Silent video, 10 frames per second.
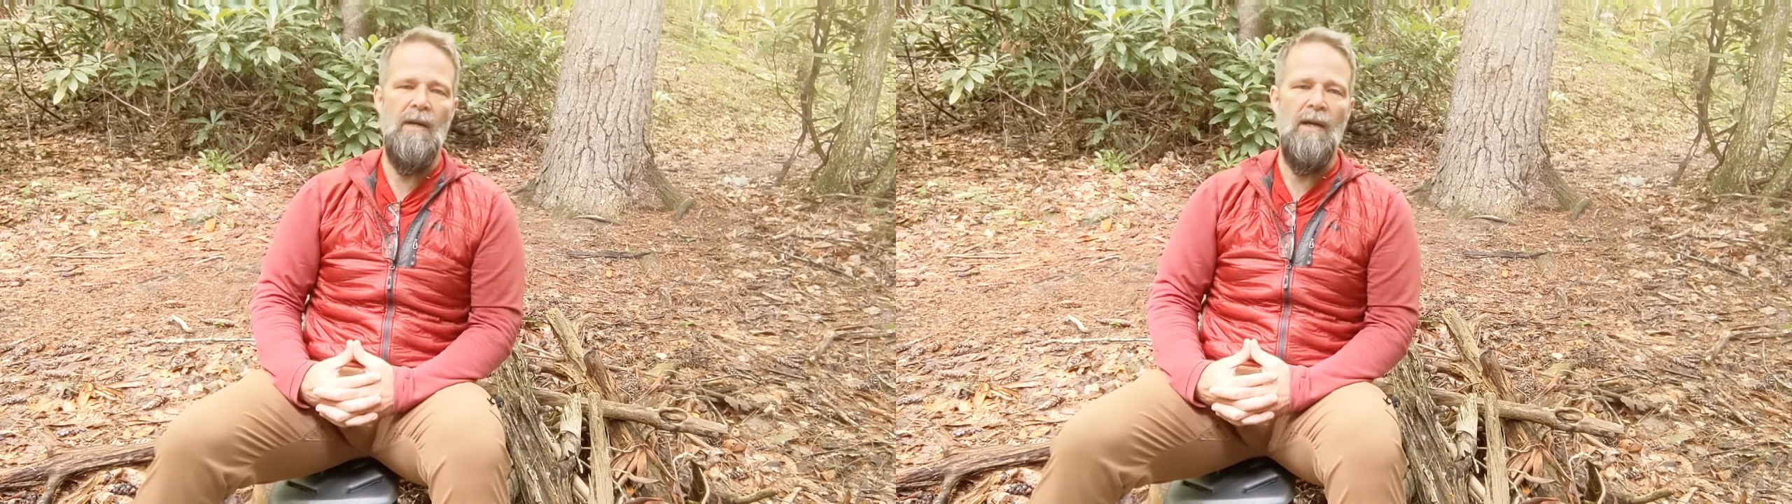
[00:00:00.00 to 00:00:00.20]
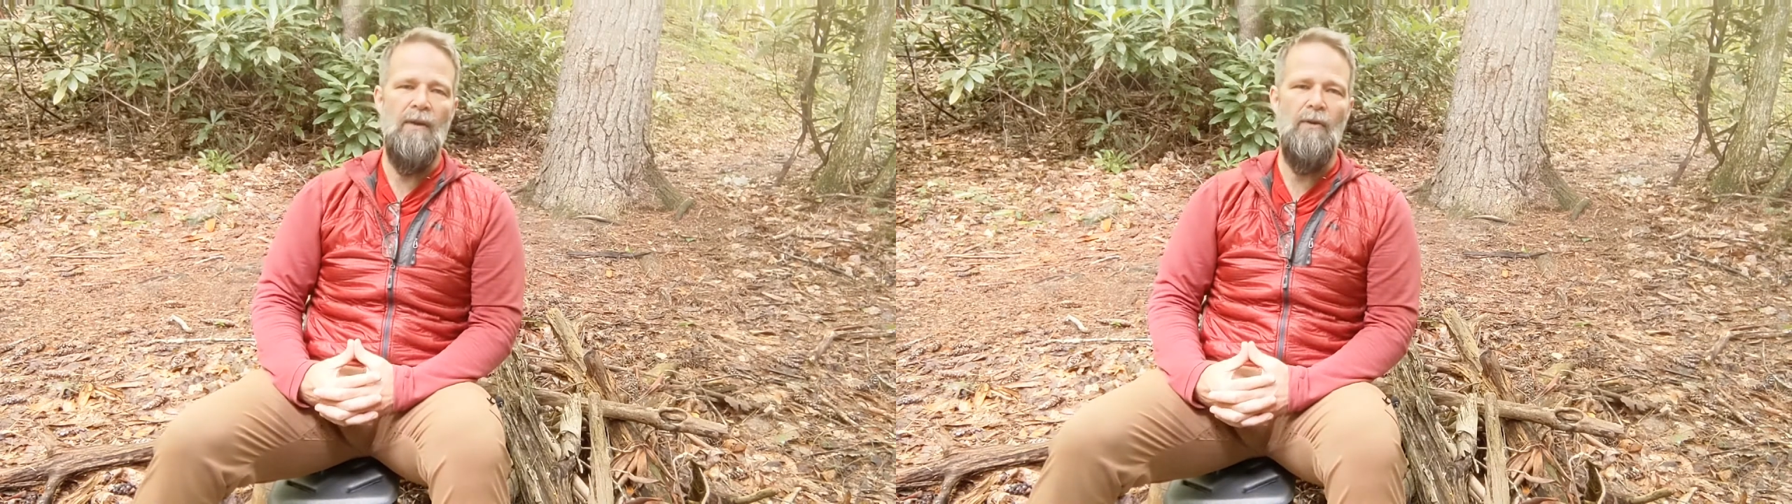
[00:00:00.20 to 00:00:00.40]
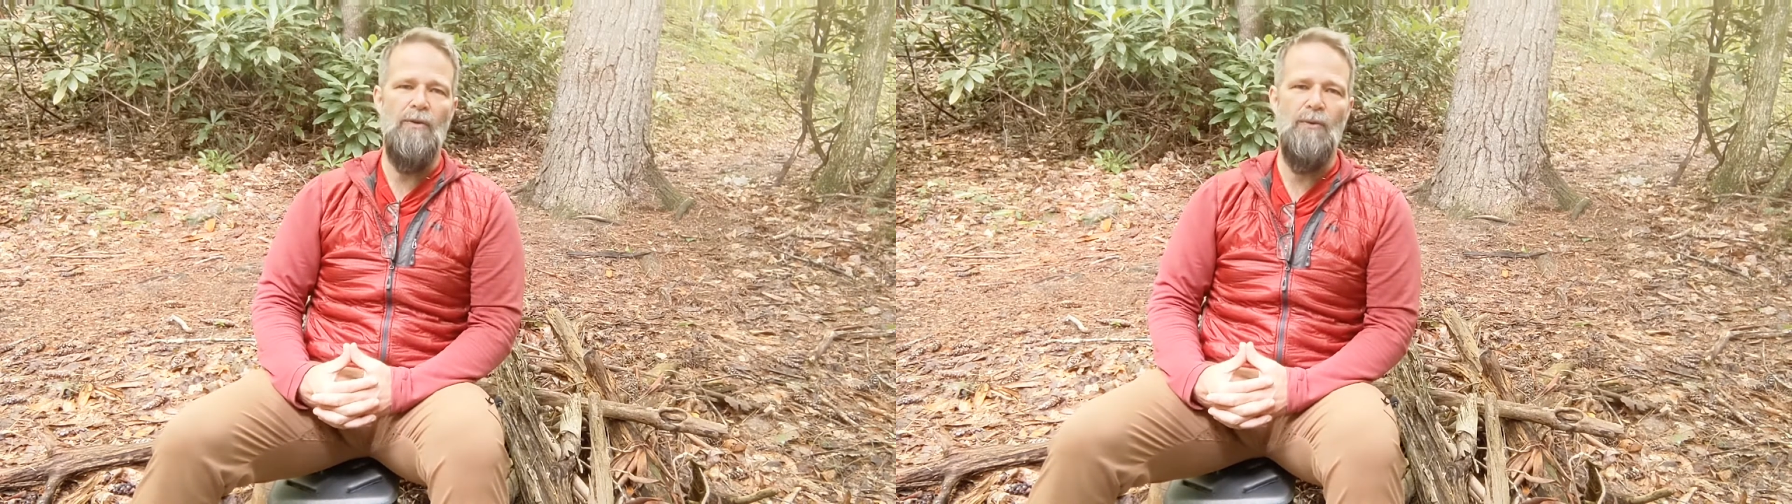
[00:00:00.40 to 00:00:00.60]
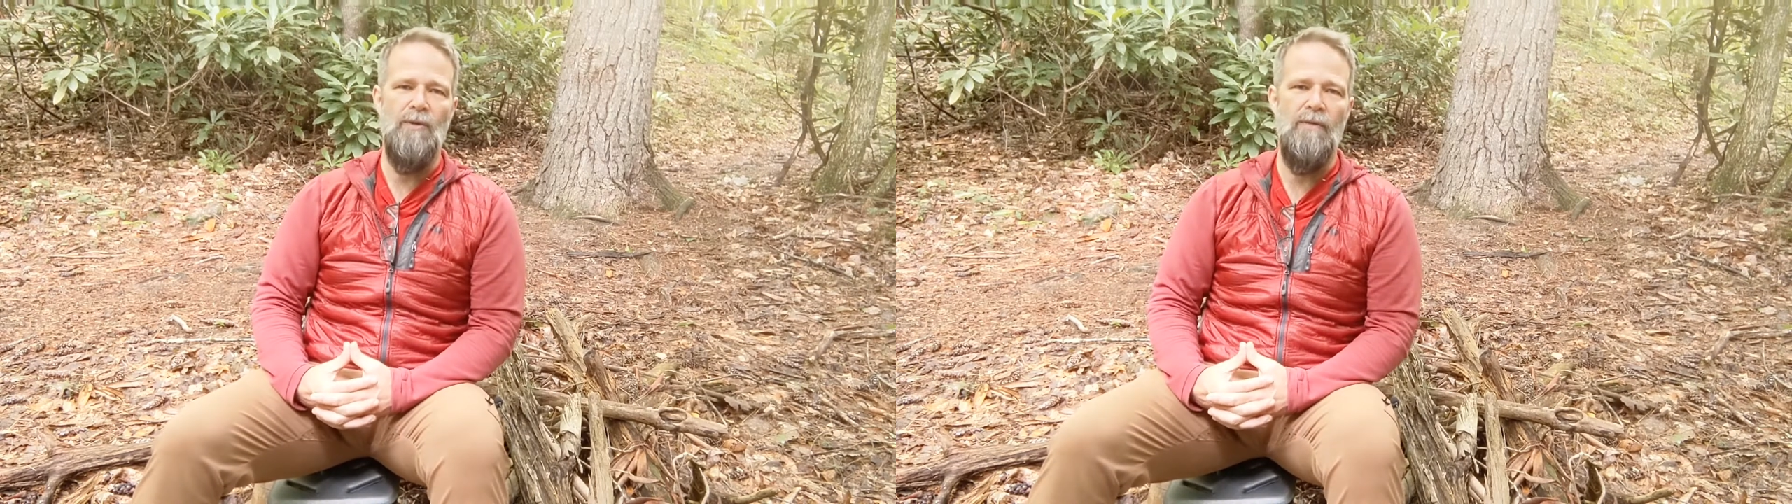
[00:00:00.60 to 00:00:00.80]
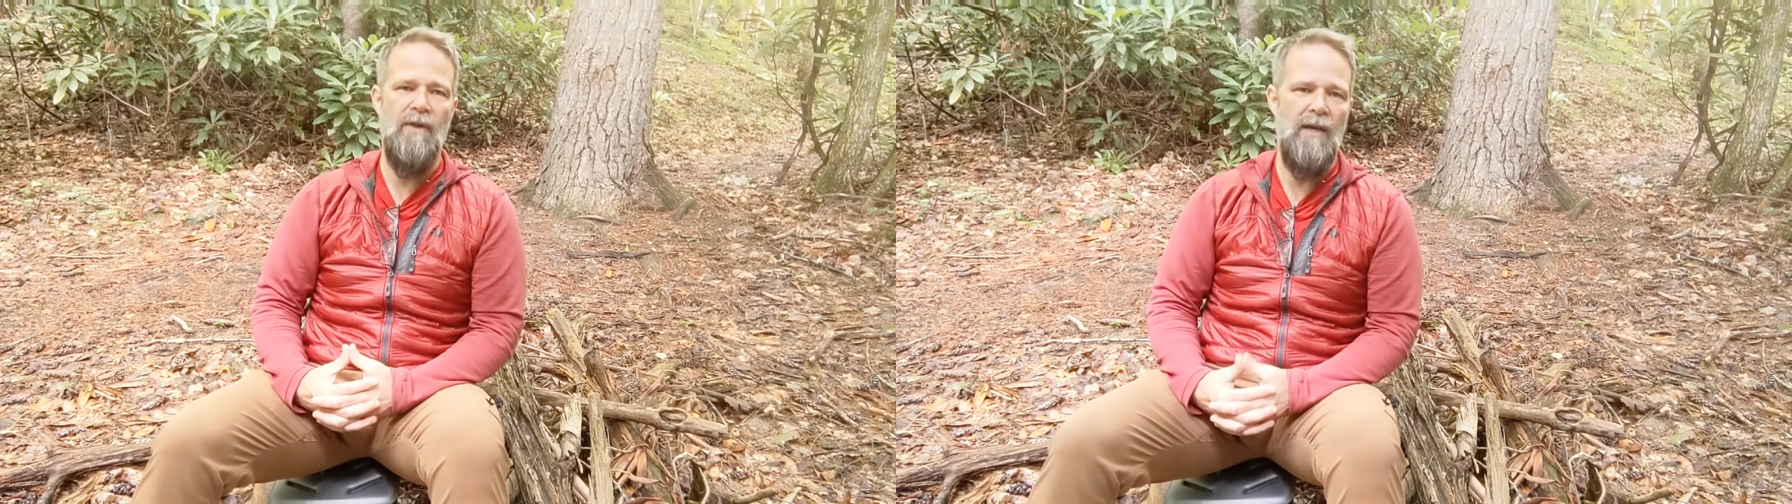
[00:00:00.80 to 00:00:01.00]
and those
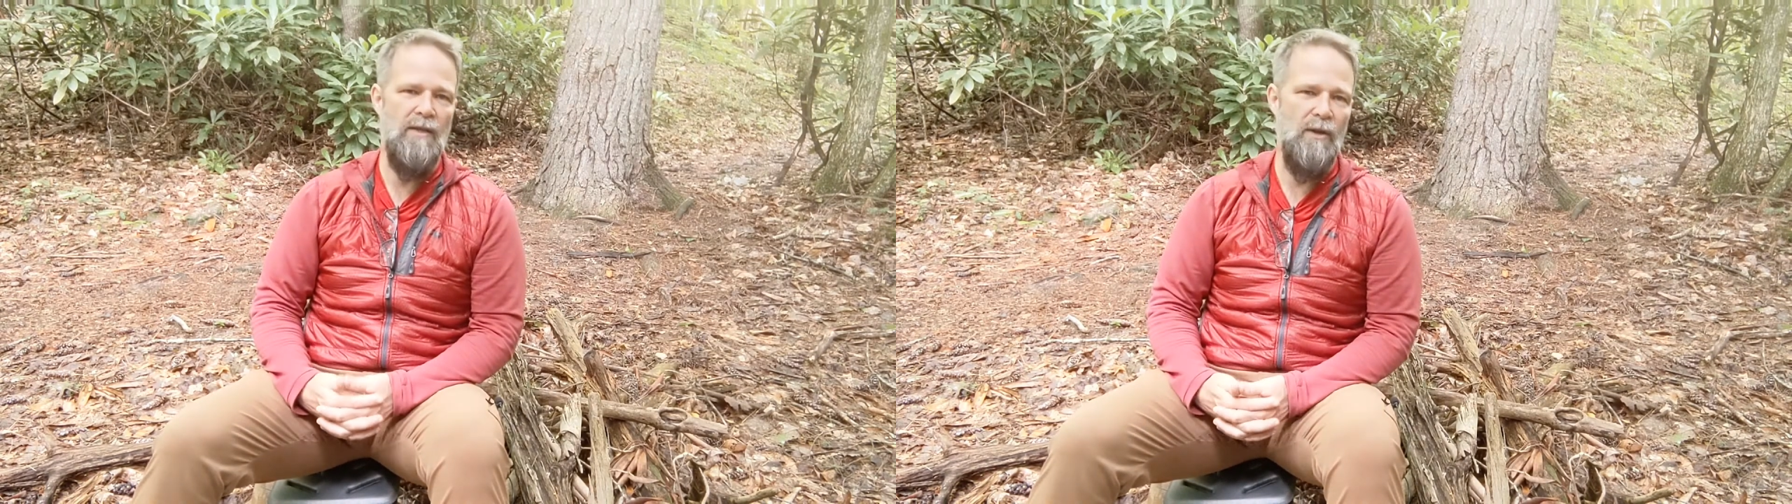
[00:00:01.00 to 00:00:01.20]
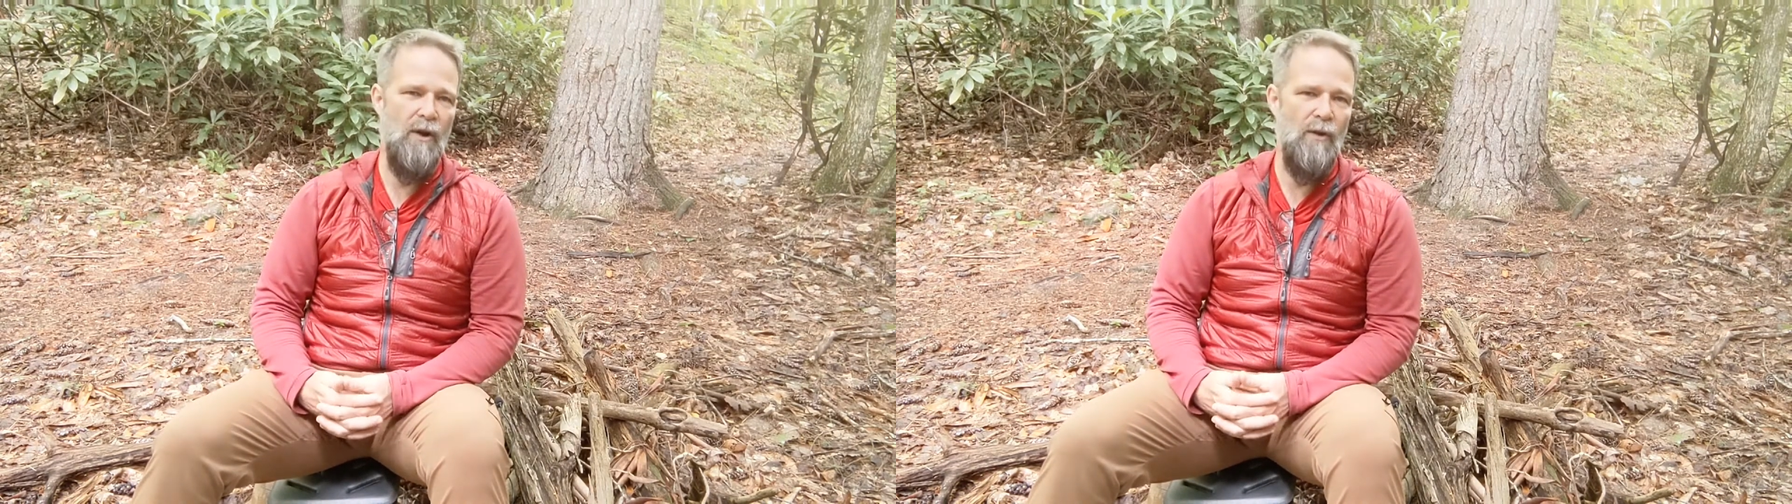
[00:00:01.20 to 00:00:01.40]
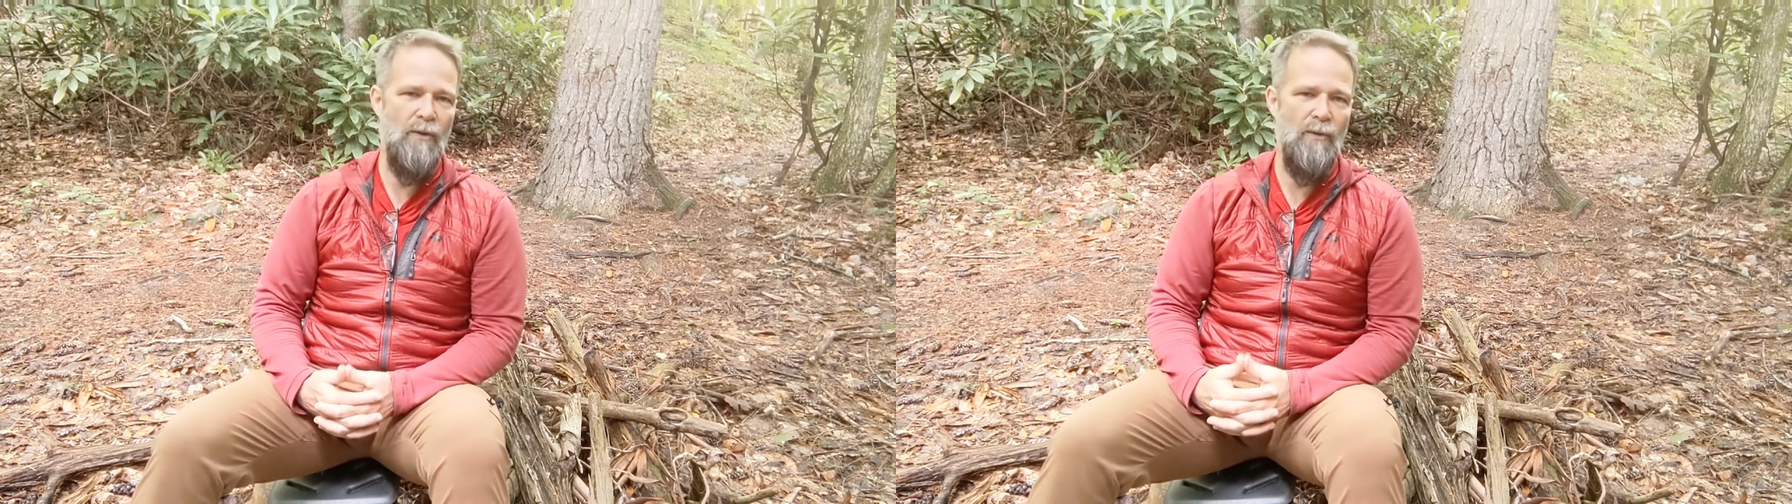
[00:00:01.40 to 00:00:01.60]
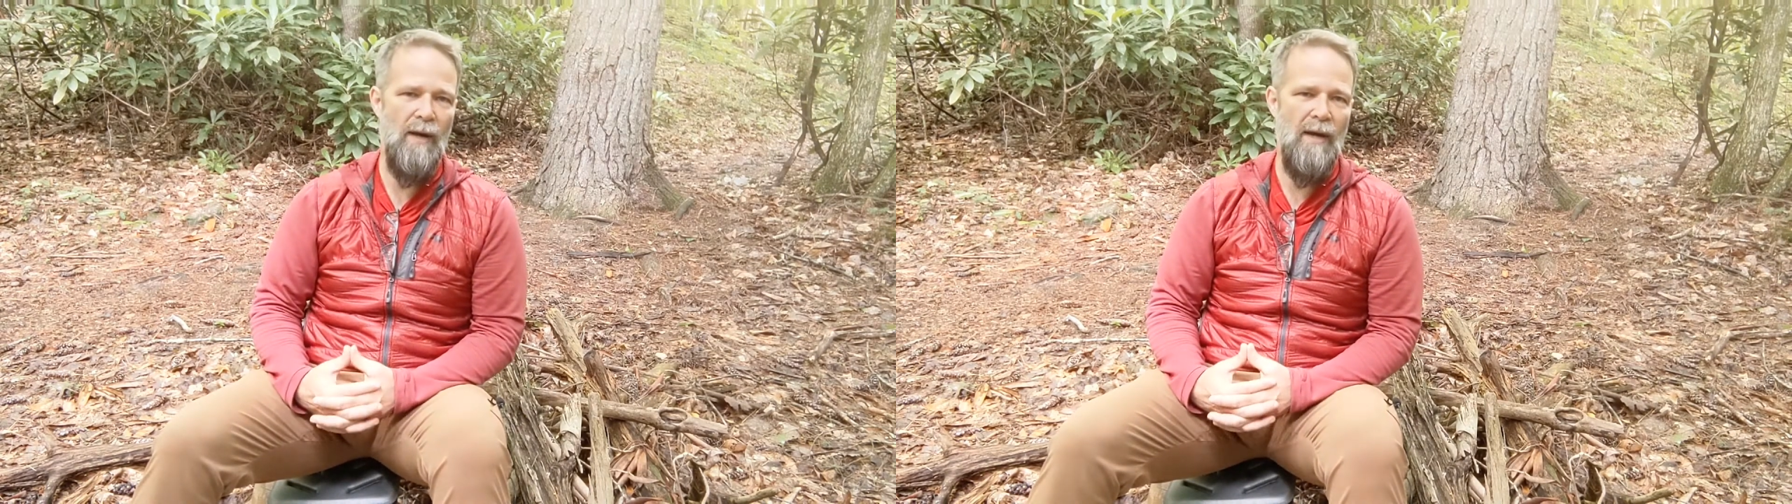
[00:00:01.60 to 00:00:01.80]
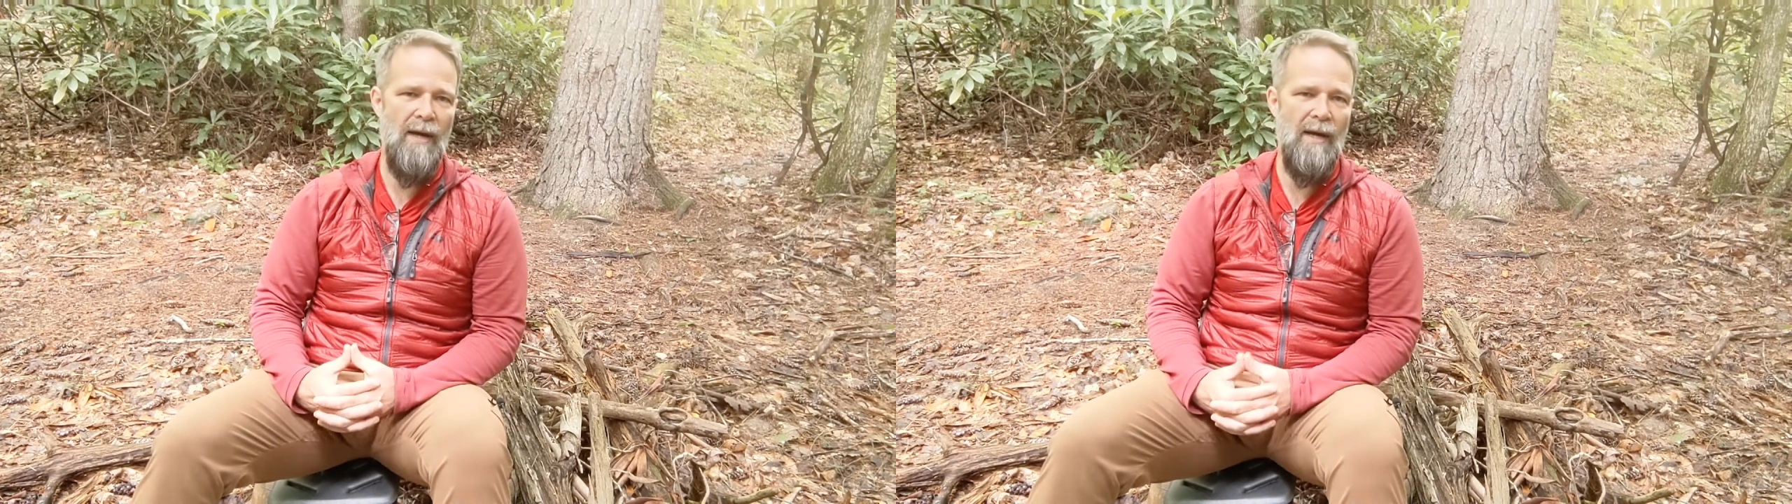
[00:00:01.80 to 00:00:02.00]
sorts of things along the
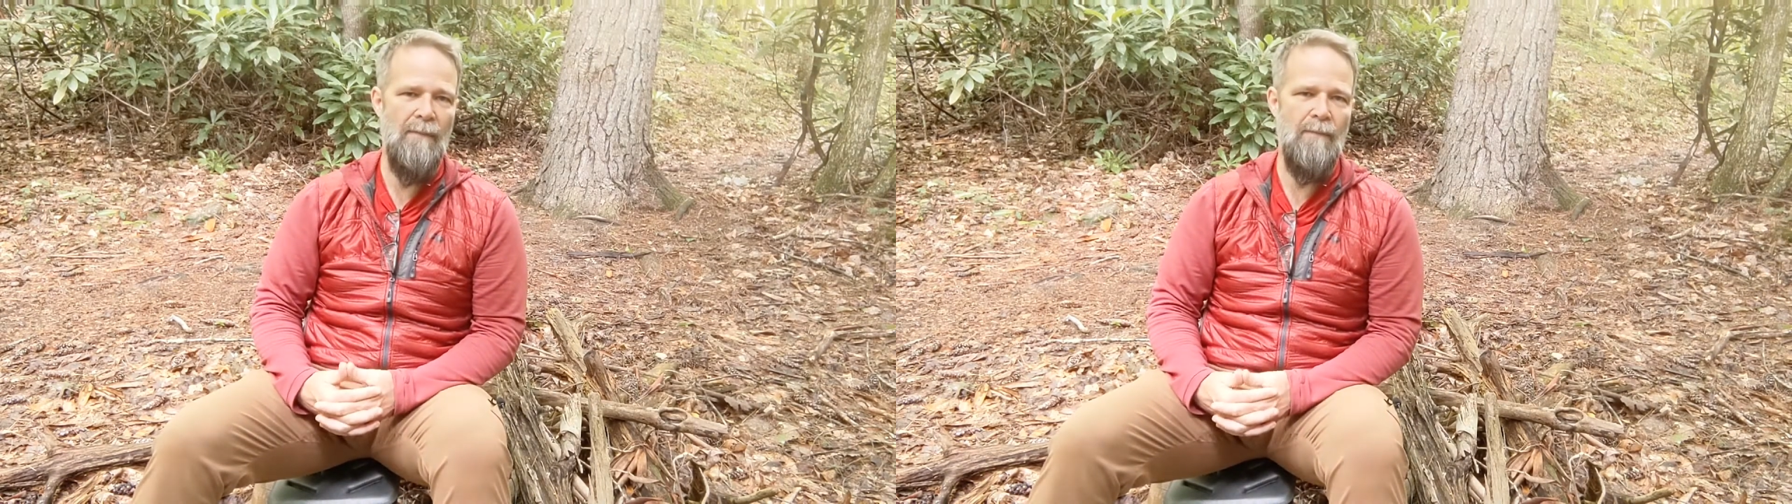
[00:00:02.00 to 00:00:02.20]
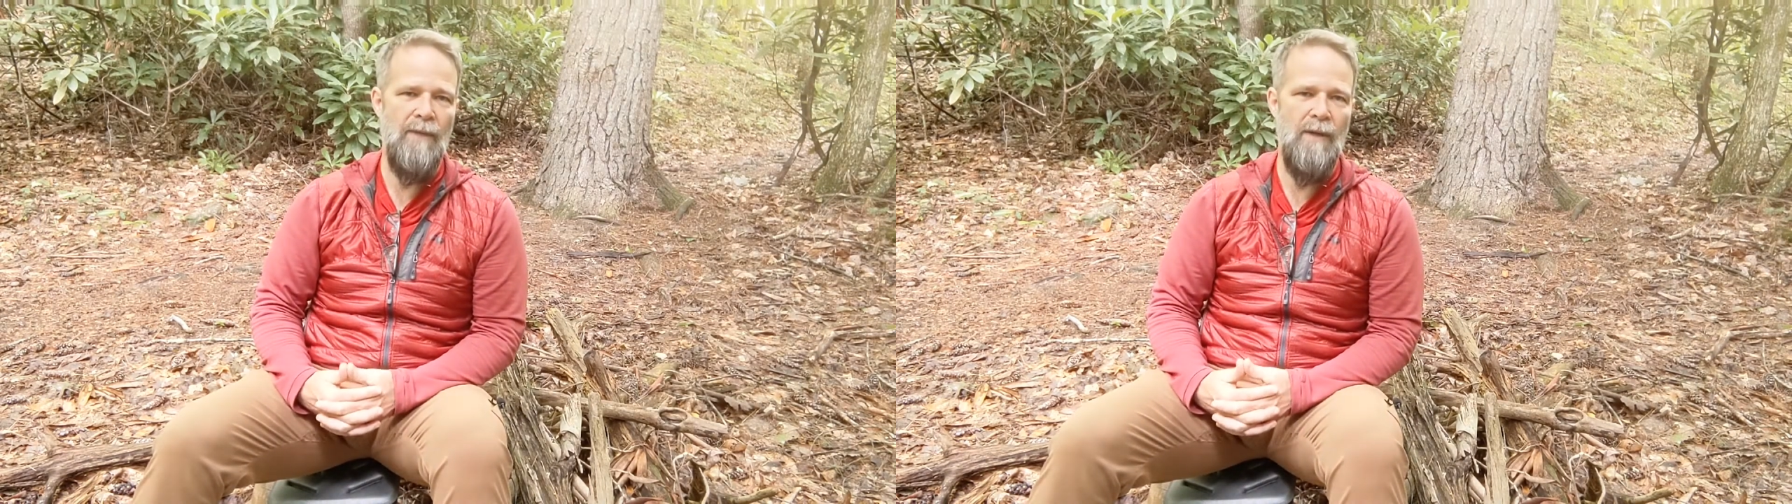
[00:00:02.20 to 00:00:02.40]
way